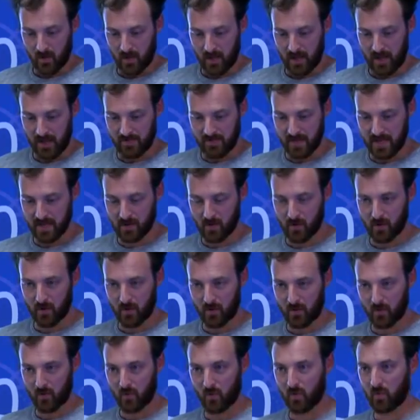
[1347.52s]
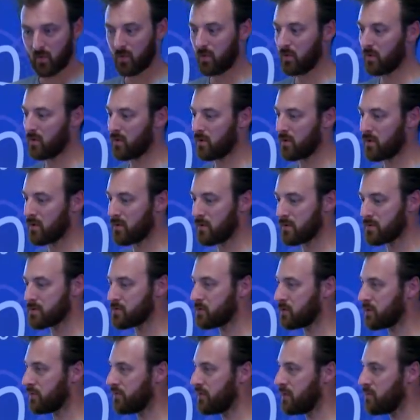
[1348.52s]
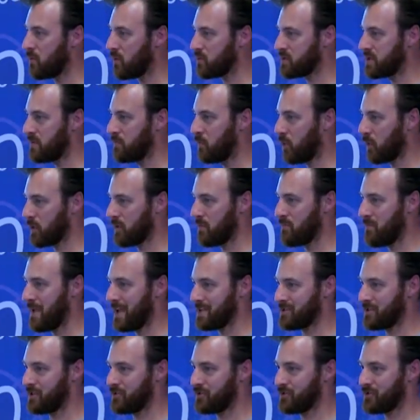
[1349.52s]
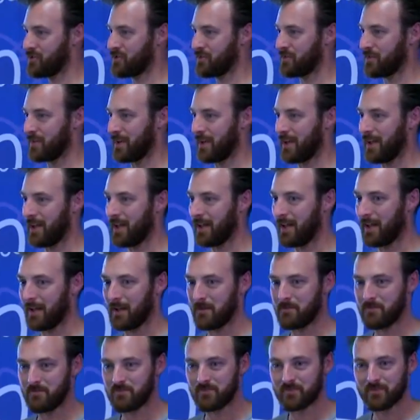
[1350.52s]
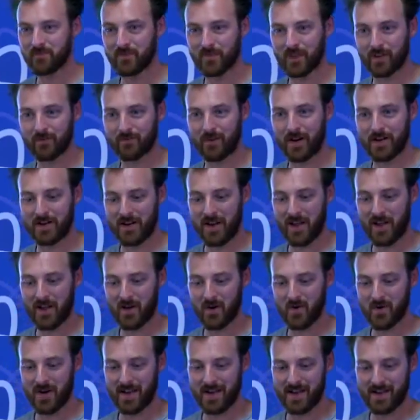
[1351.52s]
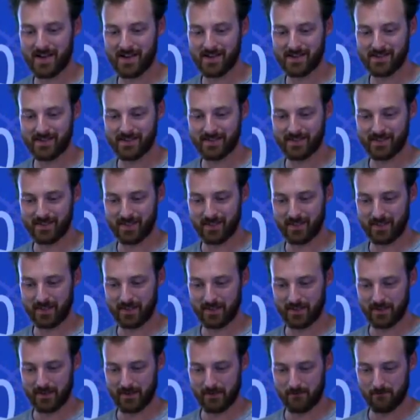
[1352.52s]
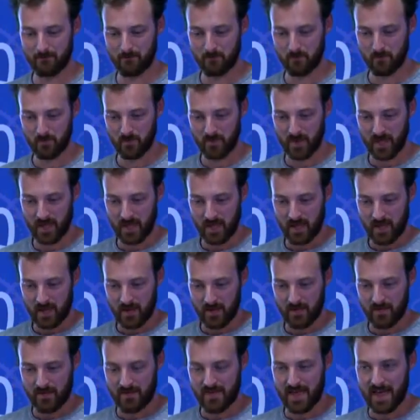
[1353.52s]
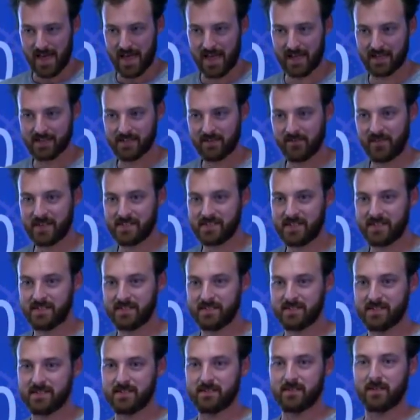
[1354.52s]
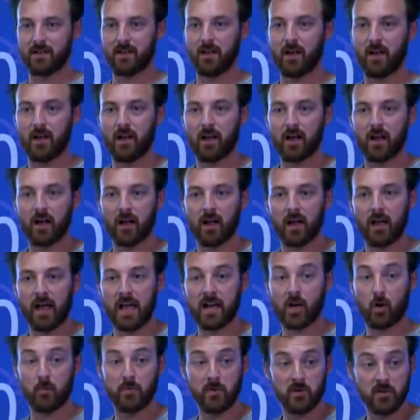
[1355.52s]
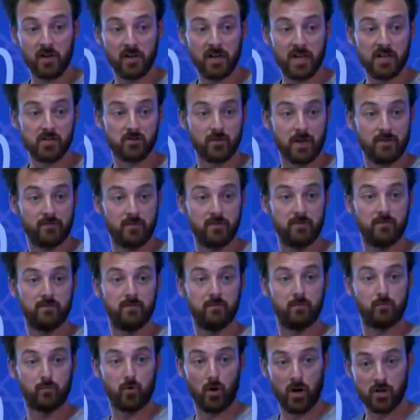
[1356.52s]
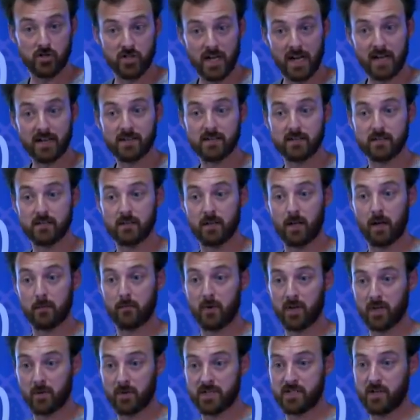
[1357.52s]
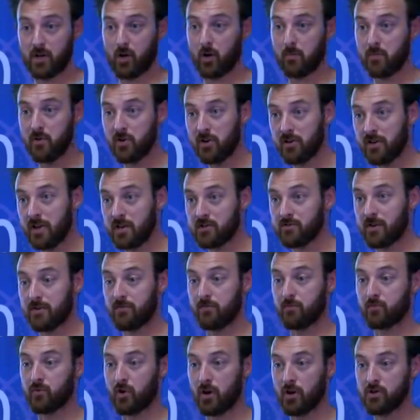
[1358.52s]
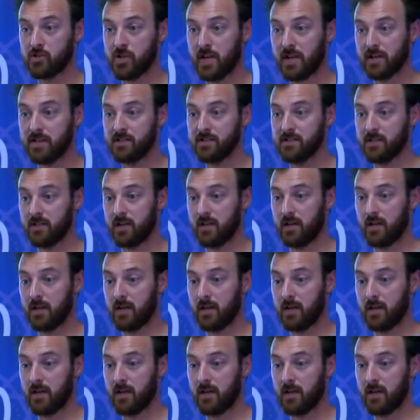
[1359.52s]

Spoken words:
I think sort of the most important message right now is that this is a community-driven project. Apollo is a community-driven project.